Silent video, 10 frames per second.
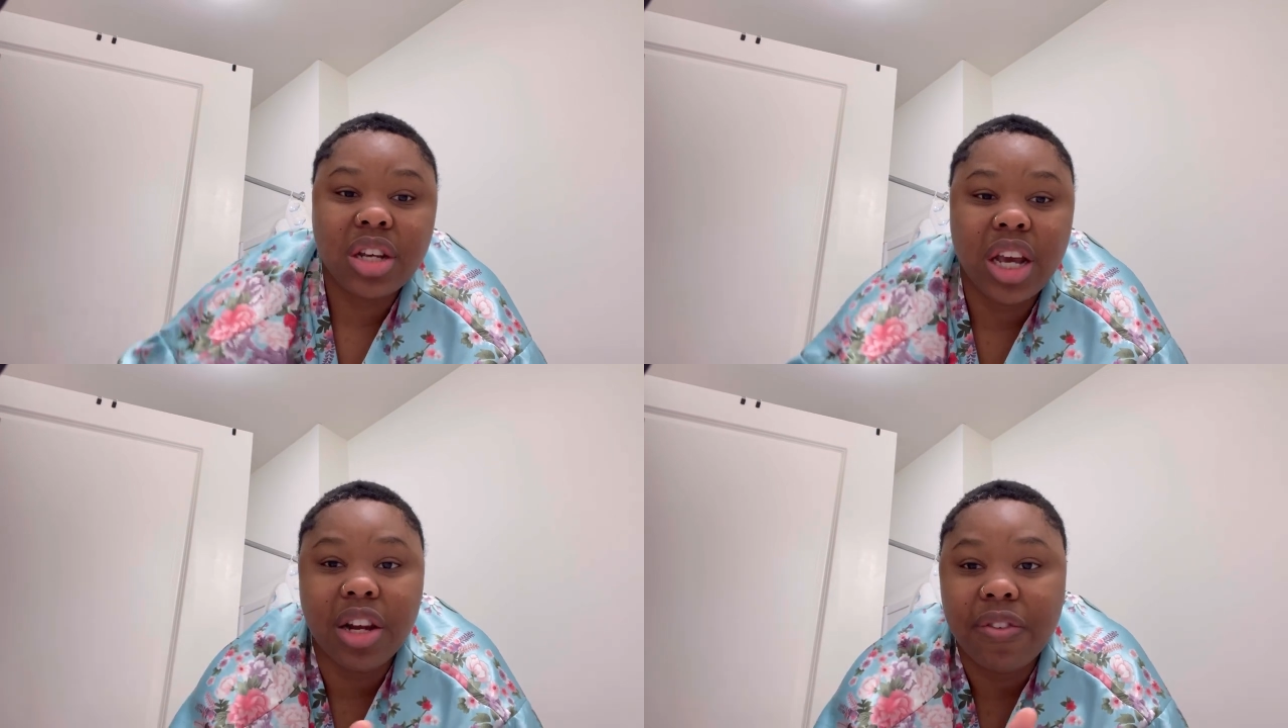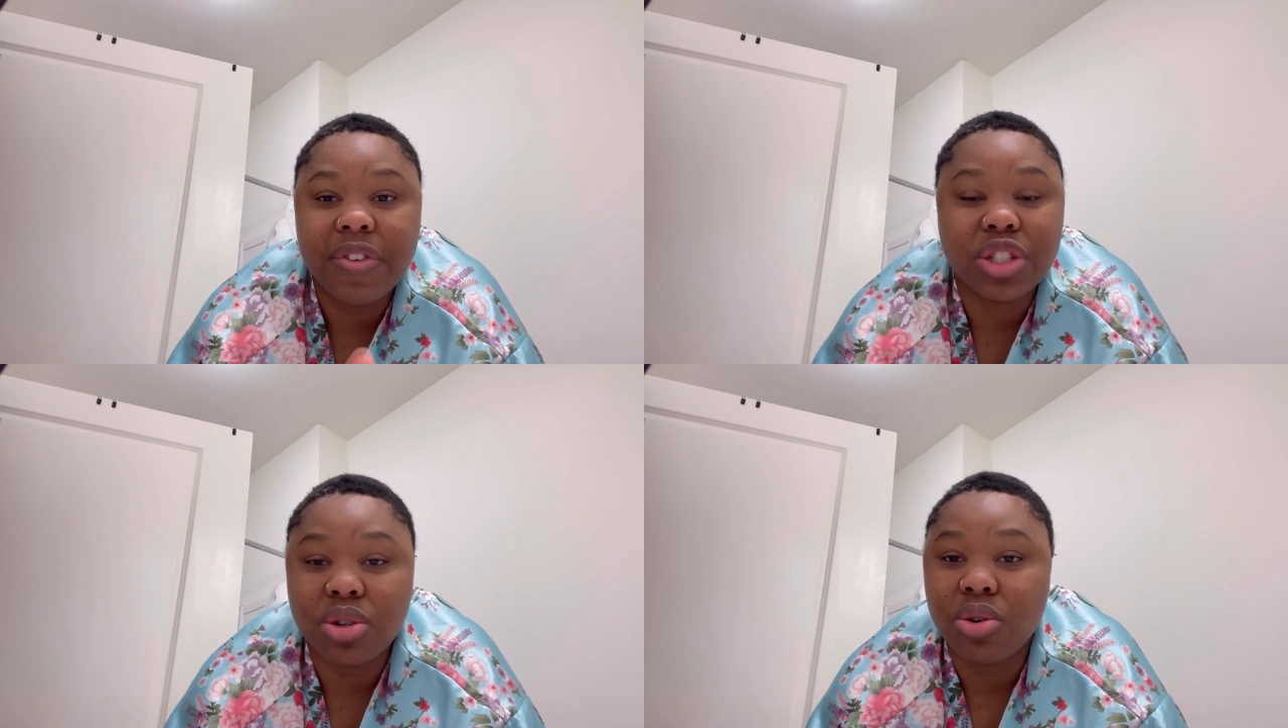in a
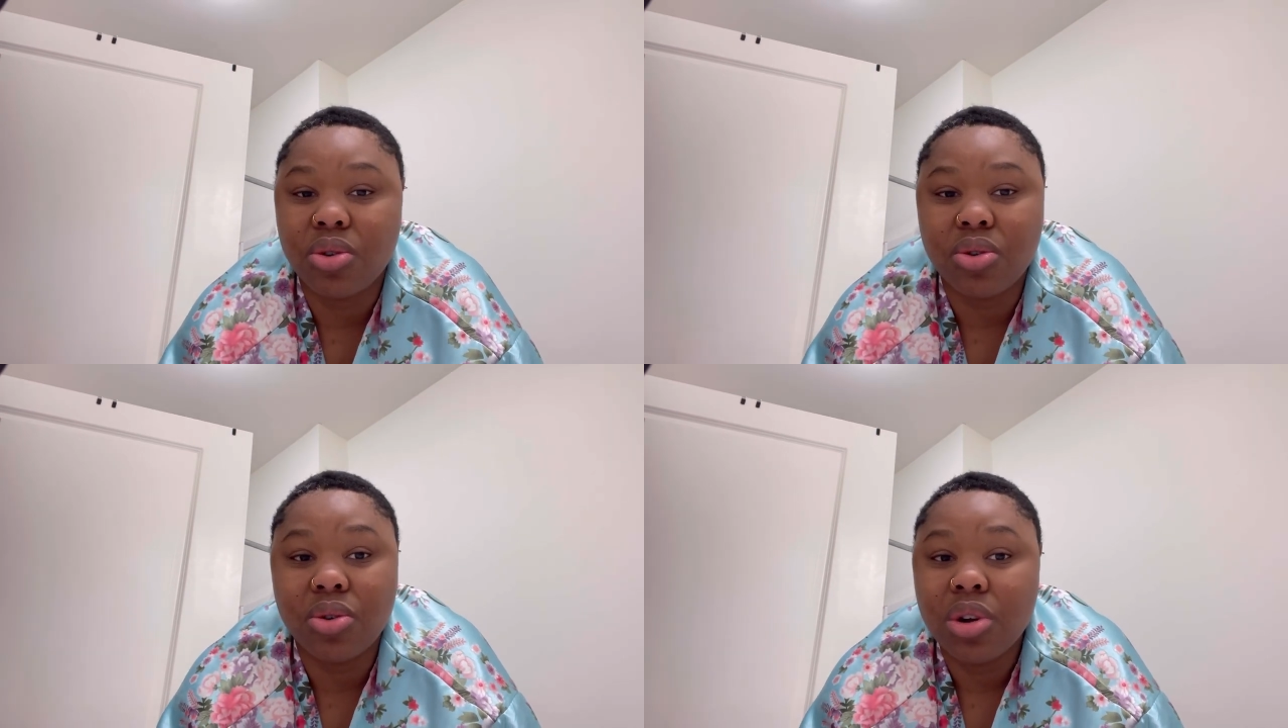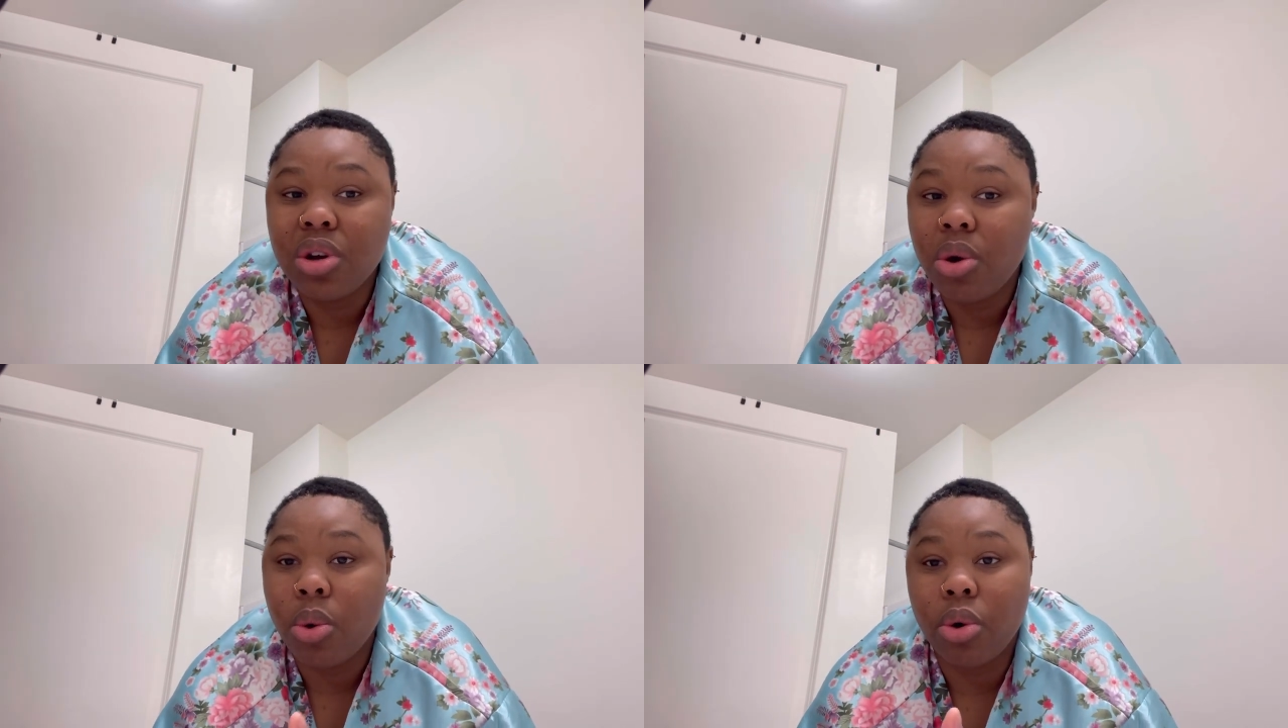physical
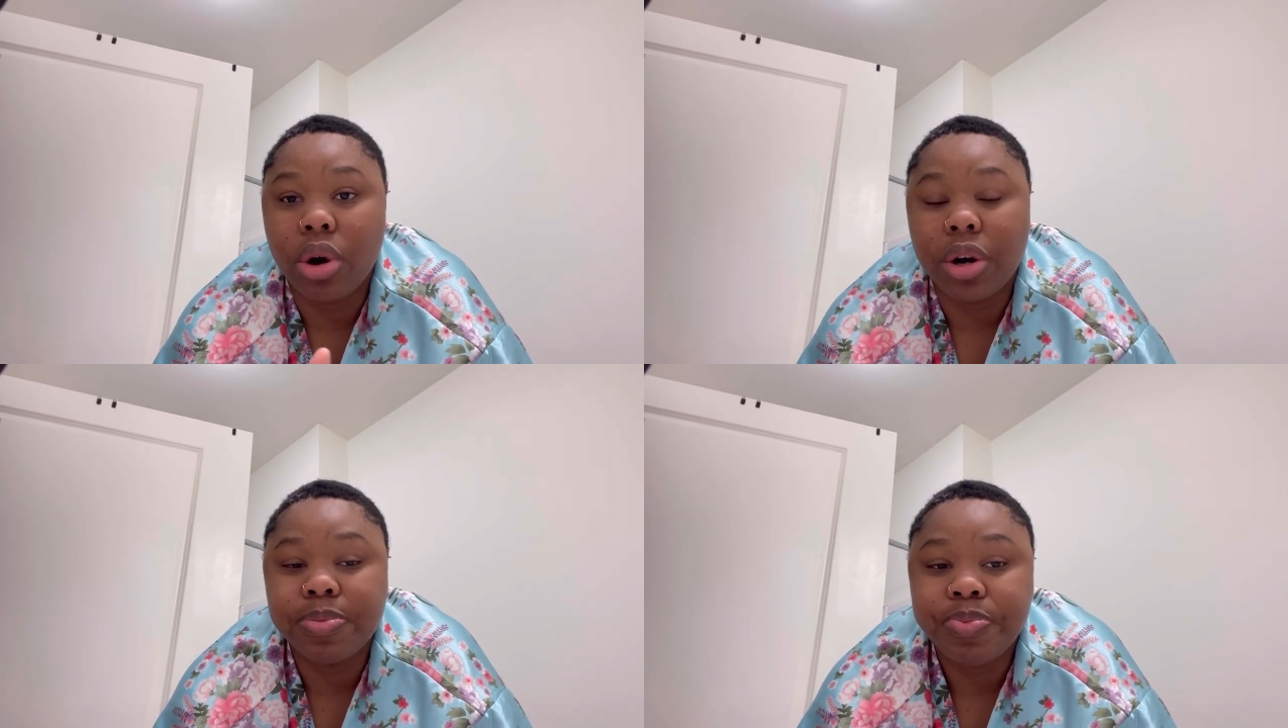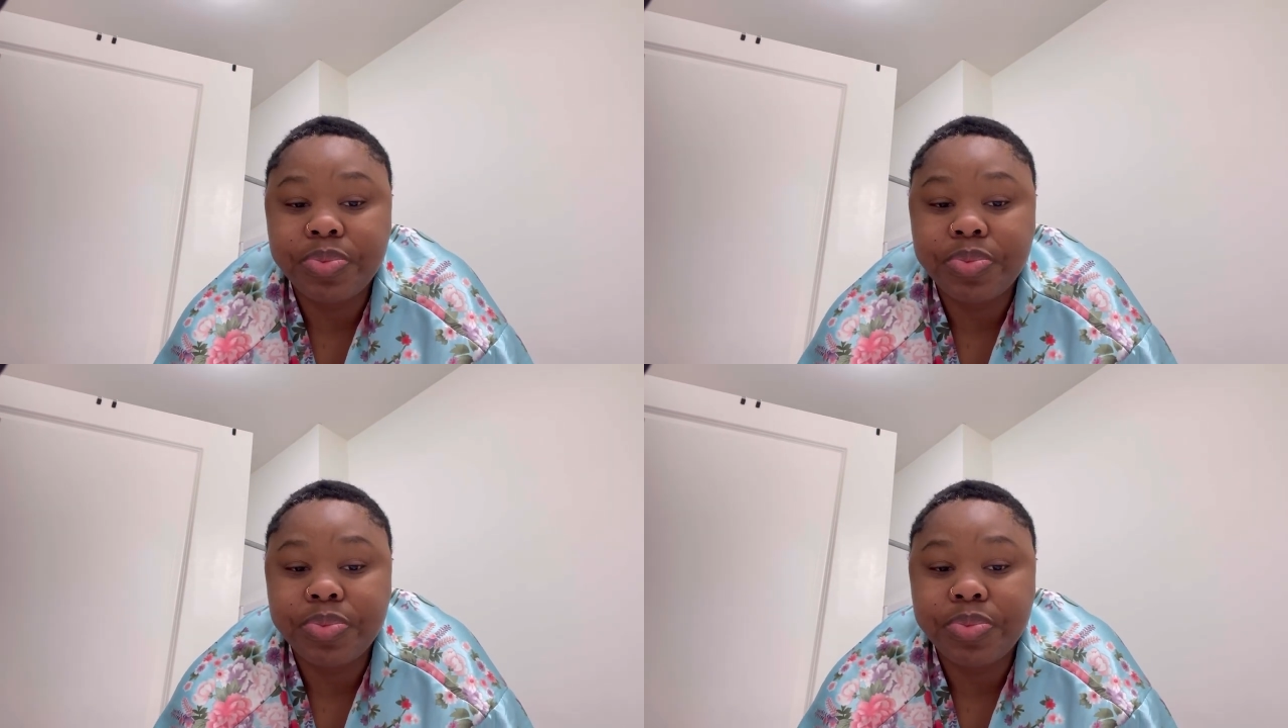or